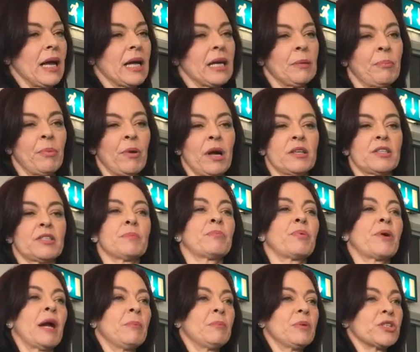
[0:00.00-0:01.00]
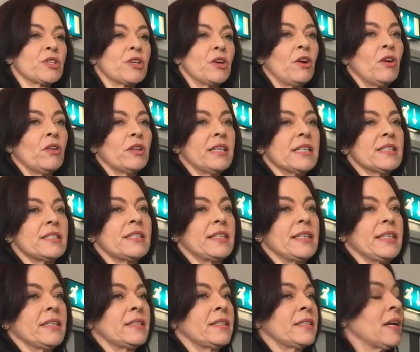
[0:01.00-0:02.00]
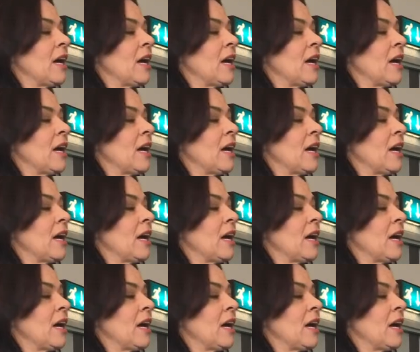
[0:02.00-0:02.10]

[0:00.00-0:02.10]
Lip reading: and a Protestant primary school on the estate,